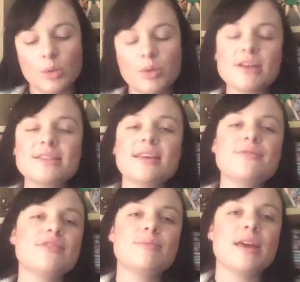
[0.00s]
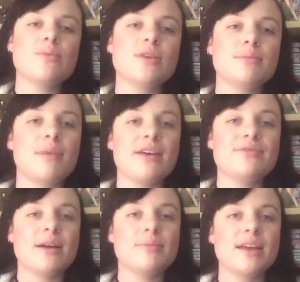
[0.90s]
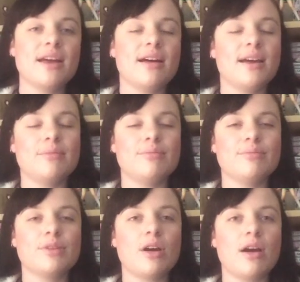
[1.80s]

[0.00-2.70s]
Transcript: Personally, for me, with my family, I'm